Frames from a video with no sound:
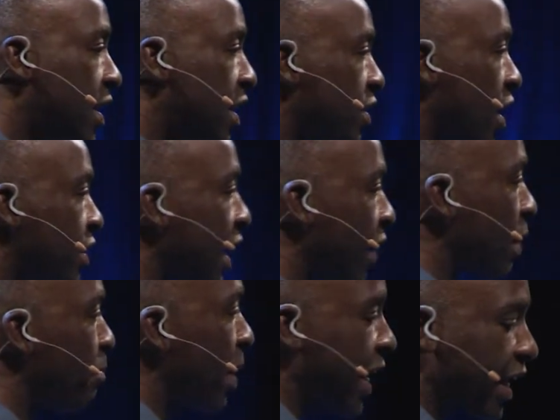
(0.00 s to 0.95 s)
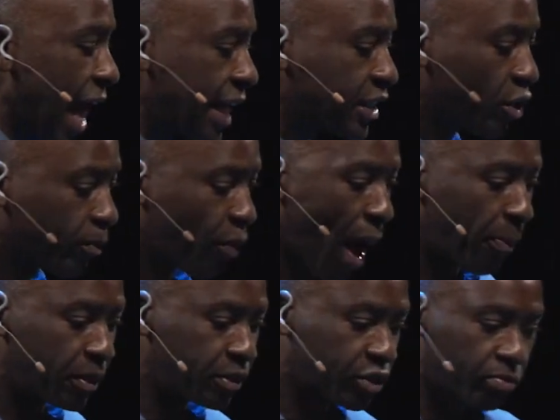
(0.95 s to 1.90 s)
Turns out that many classical
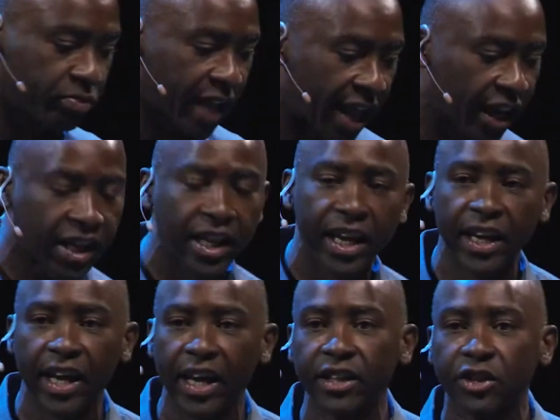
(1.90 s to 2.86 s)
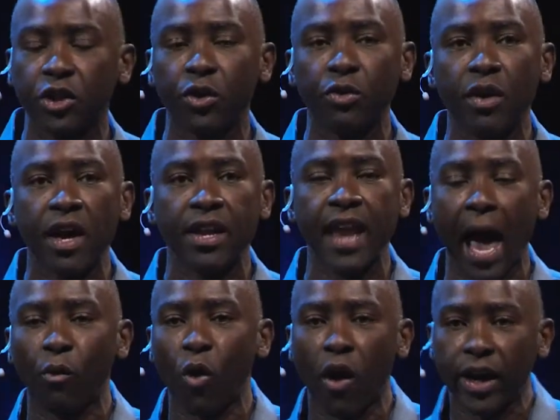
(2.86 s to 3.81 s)
problems, from data cleaning to
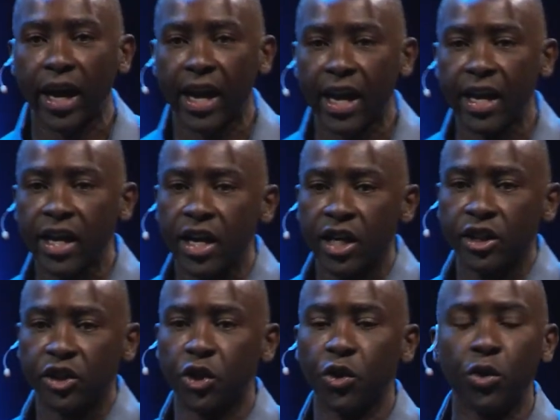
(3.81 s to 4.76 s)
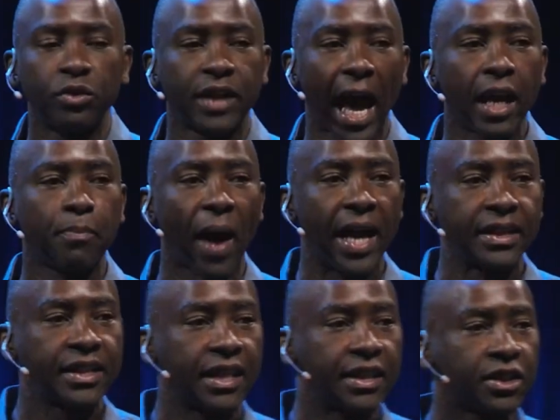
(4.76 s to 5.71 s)
networking to
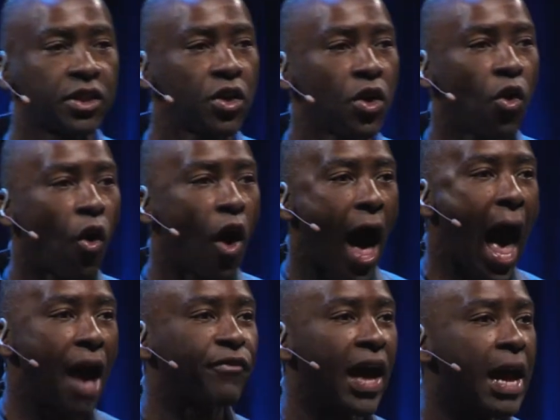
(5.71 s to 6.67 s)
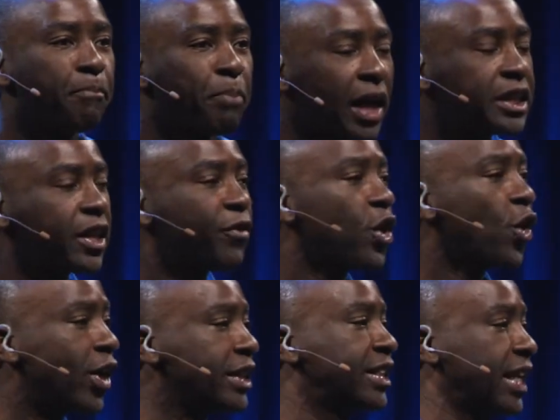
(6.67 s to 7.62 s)
databases, have a bunch of
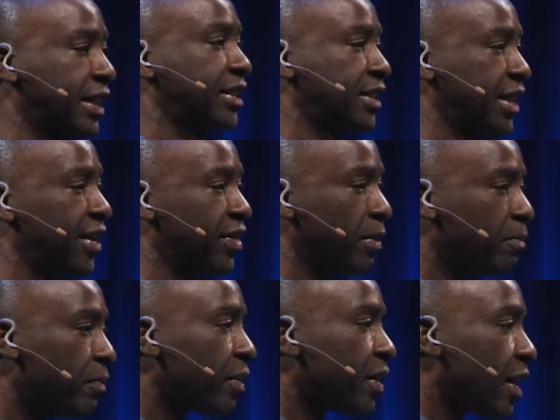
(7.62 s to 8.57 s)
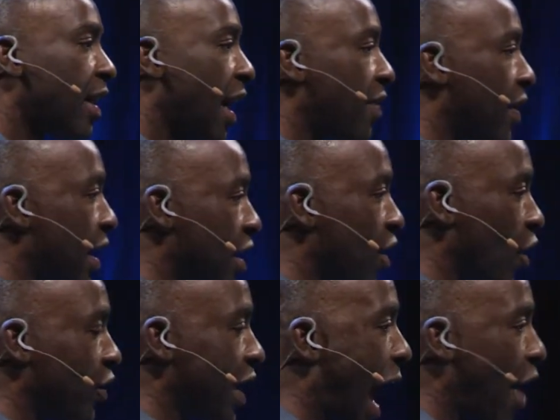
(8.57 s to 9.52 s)
heuristics in them. And
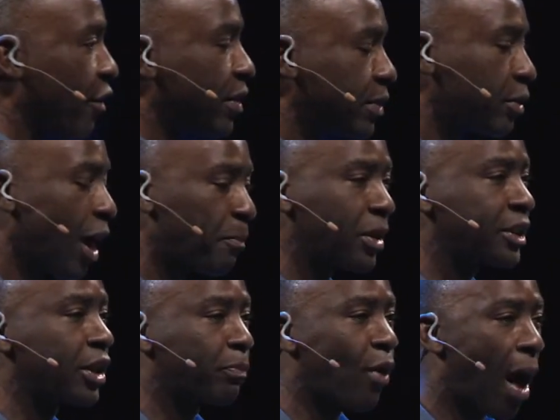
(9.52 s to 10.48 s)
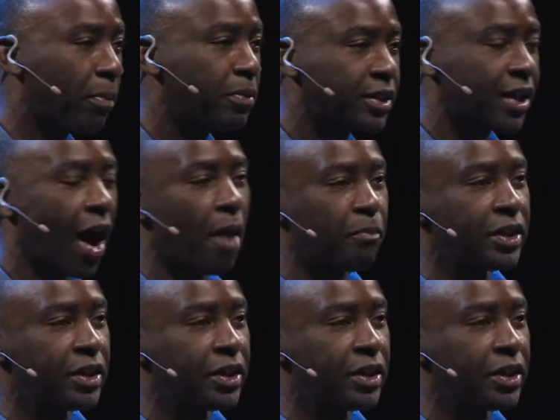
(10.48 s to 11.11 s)
the algorithm, much of the problems can't be